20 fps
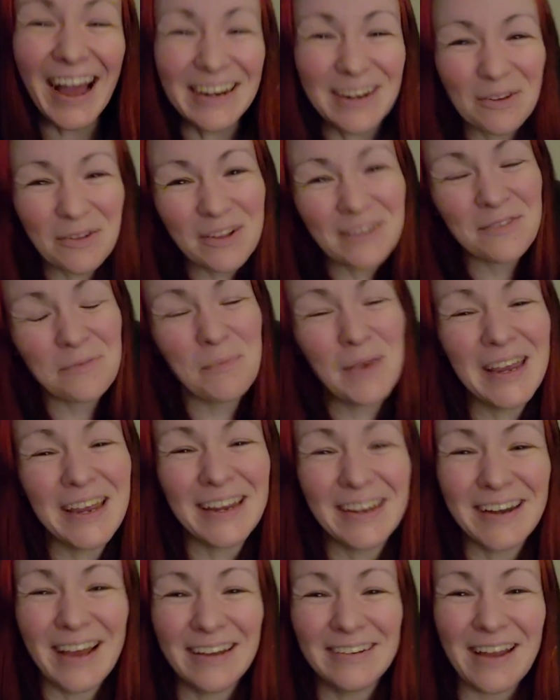I know that's
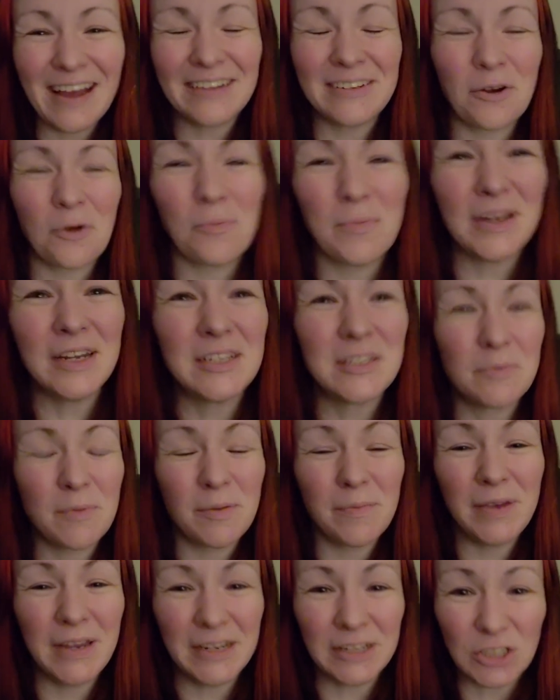mean. I, I don't mean it to
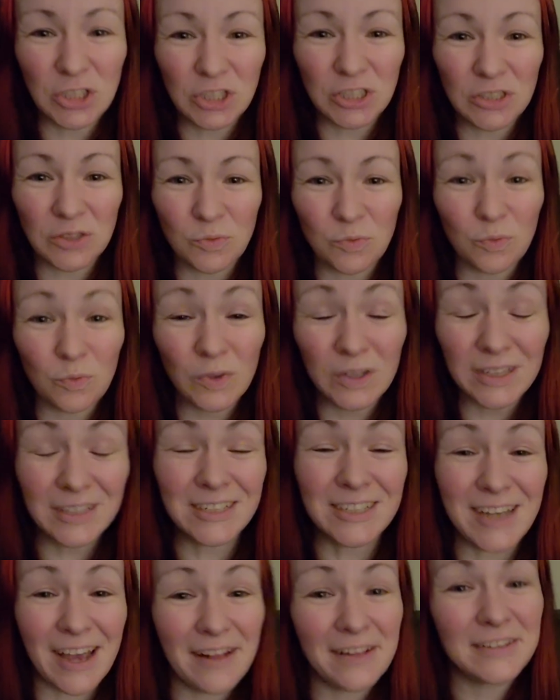be mean. She's
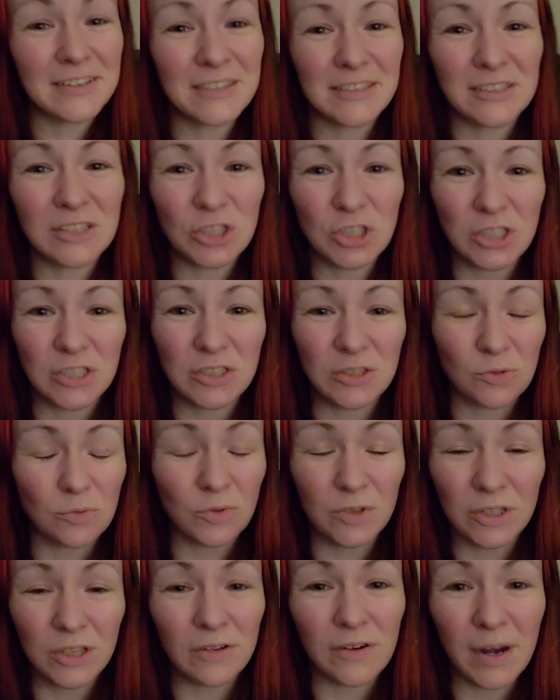really talented and she's a
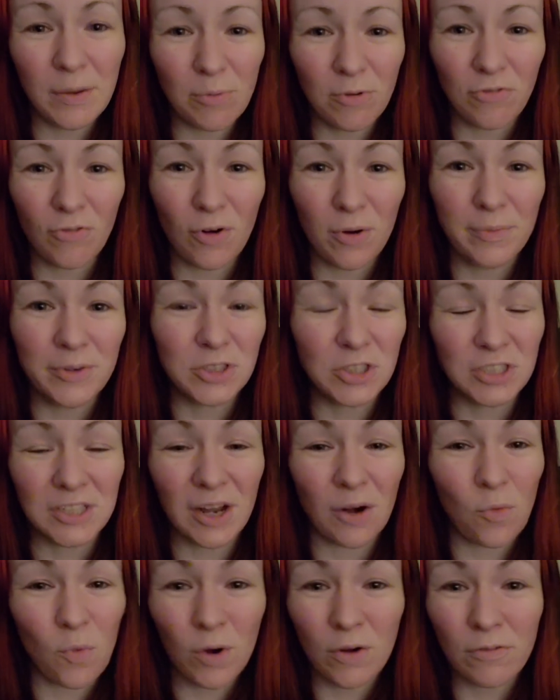really great performer. She's
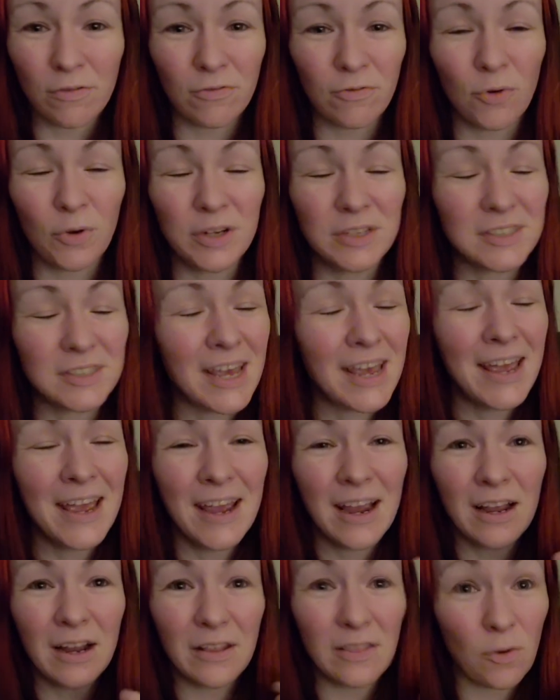got a wonderful voice,
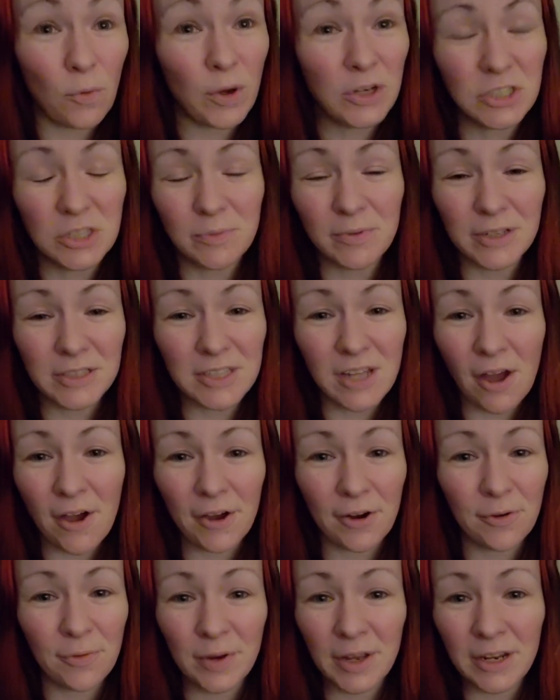and the way she plays the
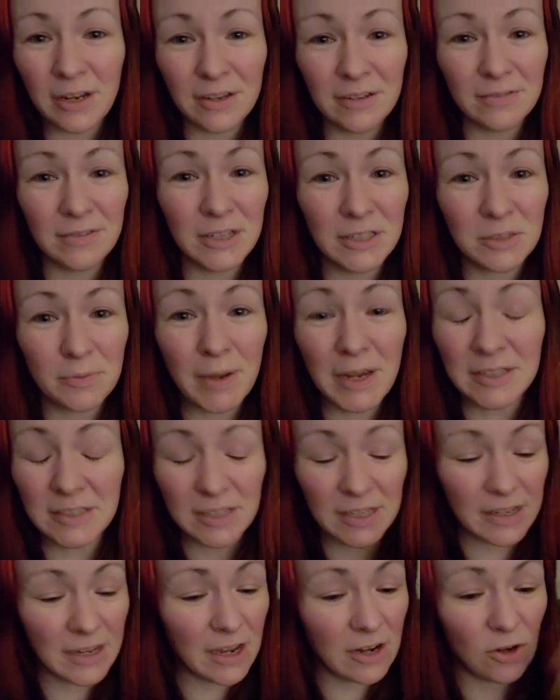ocarina is
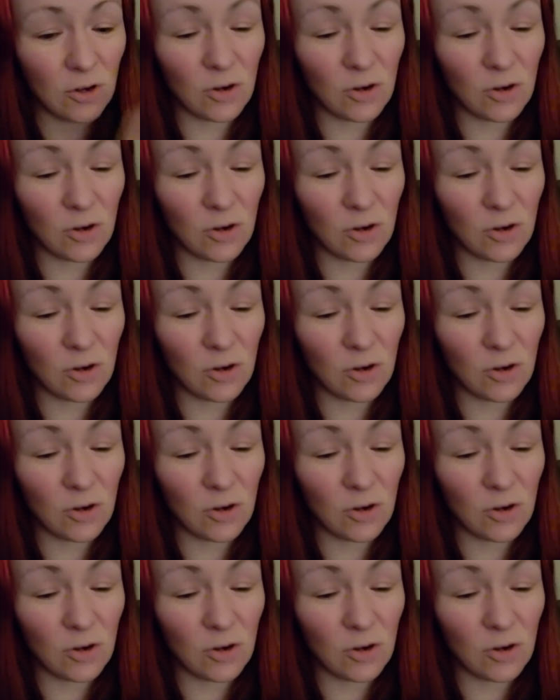amazing, and